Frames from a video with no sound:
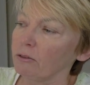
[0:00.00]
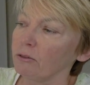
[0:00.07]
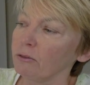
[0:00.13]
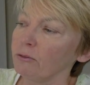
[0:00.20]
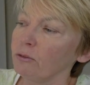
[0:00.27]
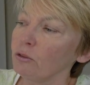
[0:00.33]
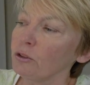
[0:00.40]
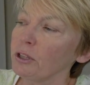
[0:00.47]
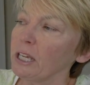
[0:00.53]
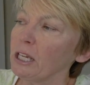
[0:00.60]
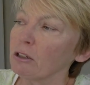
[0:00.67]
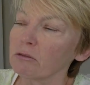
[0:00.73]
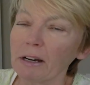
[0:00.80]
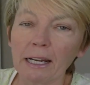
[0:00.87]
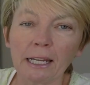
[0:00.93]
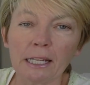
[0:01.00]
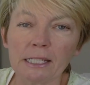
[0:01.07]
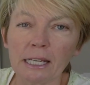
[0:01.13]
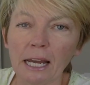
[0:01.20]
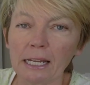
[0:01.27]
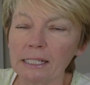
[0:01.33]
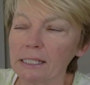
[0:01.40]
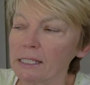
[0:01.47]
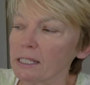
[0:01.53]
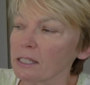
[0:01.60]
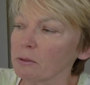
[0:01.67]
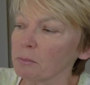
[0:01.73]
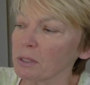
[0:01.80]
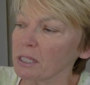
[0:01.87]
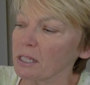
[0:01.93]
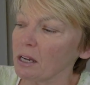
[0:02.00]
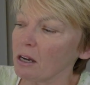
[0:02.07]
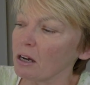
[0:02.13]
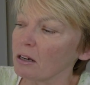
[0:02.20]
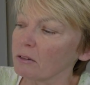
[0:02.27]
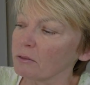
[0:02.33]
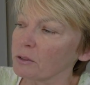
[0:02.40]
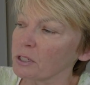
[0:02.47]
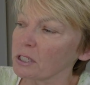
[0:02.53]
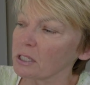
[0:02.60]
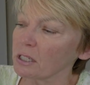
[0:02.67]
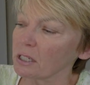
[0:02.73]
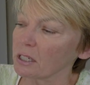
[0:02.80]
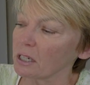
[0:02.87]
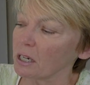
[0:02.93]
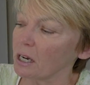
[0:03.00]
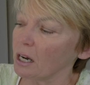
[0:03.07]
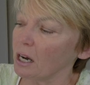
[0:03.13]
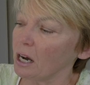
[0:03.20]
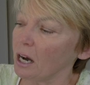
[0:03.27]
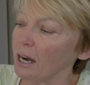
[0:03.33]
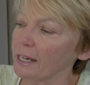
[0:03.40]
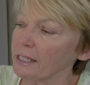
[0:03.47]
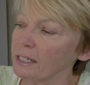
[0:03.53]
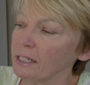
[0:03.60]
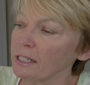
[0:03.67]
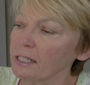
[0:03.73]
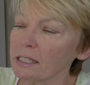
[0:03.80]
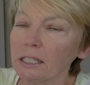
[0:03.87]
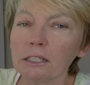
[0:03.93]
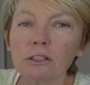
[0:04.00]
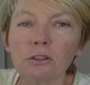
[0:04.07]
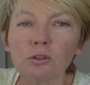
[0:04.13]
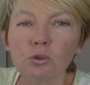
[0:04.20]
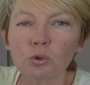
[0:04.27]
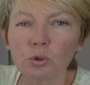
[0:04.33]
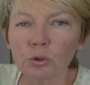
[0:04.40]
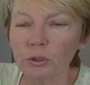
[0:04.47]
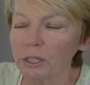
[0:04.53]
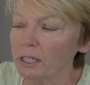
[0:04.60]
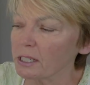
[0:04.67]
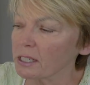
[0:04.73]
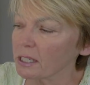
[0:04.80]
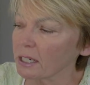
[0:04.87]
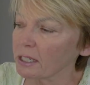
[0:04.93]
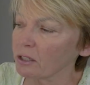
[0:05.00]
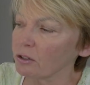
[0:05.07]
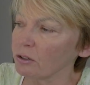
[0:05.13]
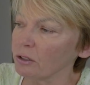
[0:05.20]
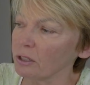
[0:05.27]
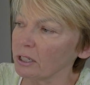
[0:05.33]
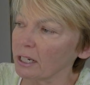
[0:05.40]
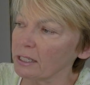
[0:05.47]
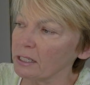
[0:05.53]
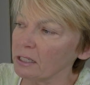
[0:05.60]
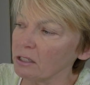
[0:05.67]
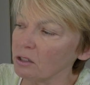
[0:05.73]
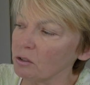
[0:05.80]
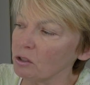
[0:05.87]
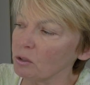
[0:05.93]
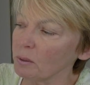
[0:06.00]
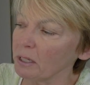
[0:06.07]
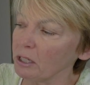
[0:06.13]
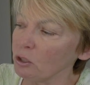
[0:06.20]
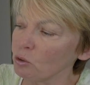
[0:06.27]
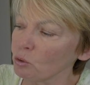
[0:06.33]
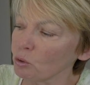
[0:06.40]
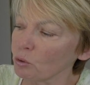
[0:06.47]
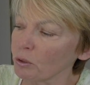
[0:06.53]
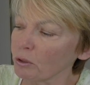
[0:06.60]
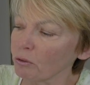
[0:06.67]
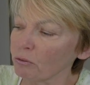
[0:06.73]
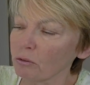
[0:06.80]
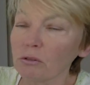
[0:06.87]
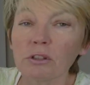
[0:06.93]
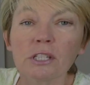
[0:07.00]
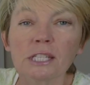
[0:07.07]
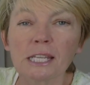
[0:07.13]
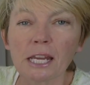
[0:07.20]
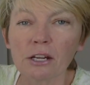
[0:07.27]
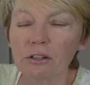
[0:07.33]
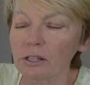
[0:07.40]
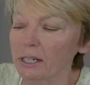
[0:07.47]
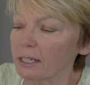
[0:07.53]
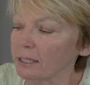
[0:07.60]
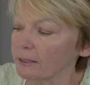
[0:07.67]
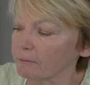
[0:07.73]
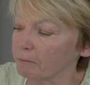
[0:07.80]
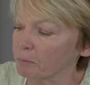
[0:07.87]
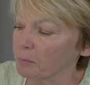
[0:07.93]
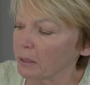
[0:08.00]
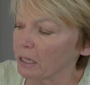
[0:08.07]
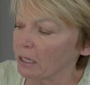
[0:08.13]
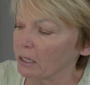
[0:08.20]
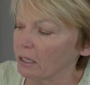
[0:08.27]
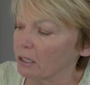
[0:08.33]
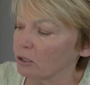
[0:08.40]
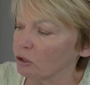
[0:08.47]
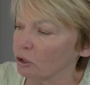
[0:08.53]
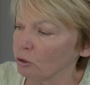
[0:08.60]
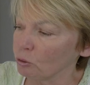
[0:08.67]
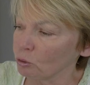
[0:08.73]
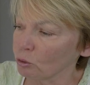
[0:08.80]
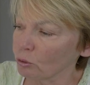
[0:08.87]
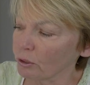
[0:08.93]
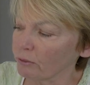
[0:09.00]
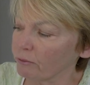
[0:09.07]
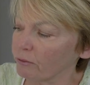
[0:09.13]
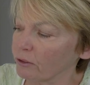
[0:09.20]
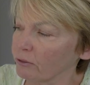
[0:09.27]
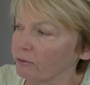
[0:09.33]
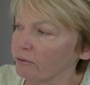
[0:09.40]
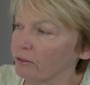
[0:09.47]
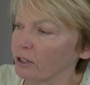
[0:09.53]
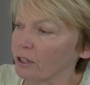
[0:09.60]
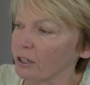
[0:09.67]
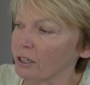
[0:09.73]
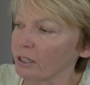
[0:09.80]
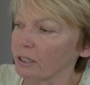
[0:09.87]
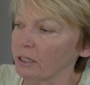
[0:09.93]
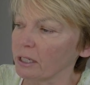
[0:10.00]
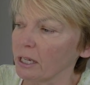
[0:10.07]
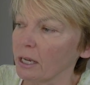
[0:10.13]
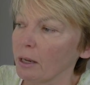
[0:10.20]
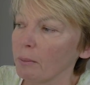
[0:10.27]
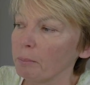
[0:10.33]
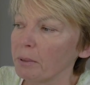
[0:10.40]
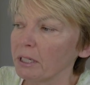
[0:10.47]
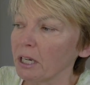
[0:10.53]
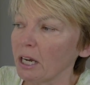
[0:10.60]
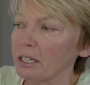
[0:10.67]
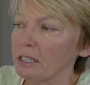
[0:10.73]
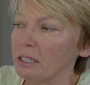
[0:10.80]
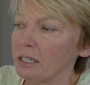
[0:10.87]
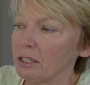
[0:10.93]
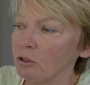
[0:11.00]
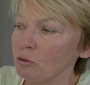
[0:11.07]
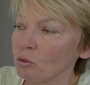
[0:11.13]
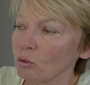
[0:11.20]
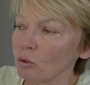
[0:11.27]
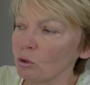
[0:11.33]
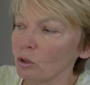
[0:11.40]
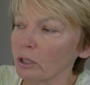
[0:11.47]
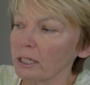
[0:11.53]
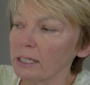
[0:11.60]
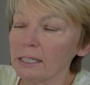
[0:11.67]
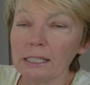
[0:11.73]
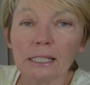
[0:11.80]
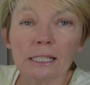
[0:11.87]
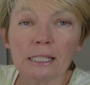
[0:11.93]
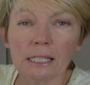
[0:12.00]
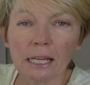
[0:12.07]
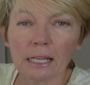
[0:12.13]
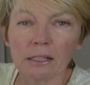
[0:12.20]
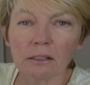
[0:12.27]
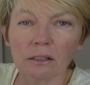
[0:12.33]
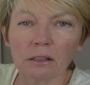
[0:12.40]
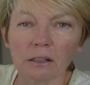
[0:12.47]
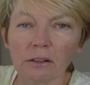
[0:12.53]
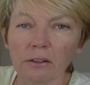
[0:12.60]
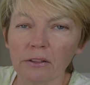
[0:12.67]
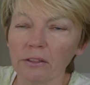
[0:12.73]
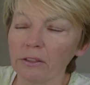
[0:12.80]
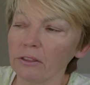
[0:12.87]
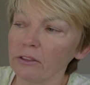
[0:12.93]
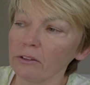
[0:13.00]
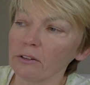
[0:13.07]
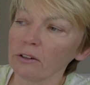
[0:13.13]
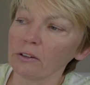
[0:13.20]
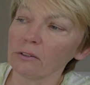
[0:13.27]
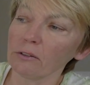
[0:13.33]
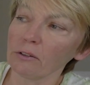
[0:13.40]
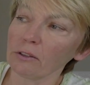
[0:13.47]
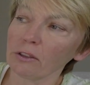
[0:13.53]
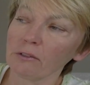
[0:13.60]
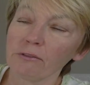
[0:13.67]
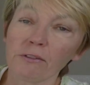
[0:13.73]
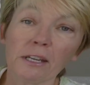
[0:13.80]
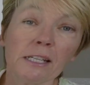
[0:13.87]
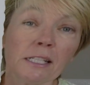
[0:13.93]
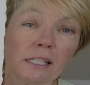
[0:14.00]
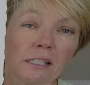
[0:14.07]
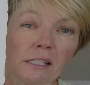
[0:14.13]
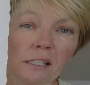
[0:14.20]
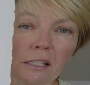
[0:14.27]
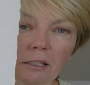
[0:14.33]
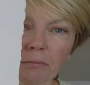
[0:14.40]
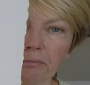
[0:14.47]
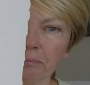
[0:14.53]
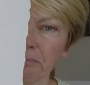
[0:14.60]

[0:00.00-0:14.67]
For the orangutans themselves, I did as little drawing as I could. I didn't do any drawing through this area, no drawing for the fur, but I did draw in detail the faces.